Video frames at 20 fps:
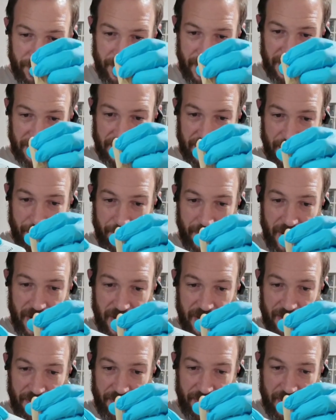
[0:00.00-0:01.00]
that's gonna
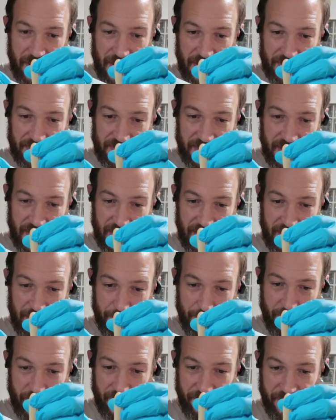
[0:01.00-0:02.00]
make the sanding
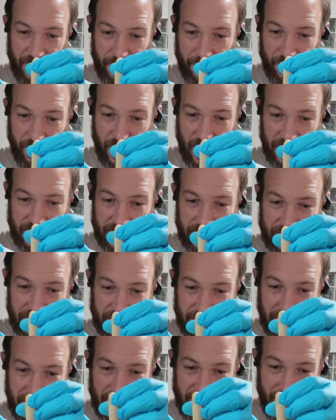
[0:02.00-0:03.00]
and buffing process
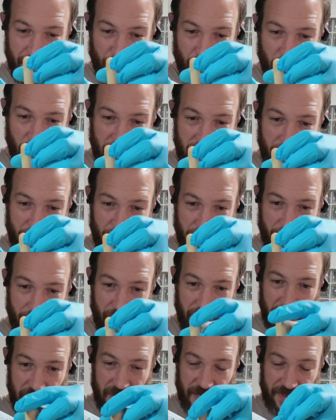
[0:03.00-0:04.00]
at the end way, way,
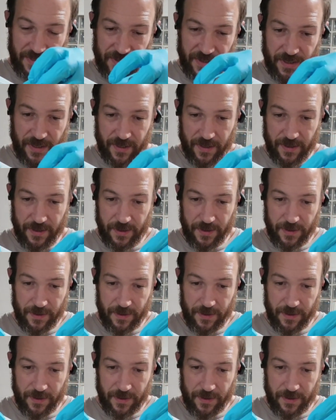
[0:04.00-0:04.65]
way easier.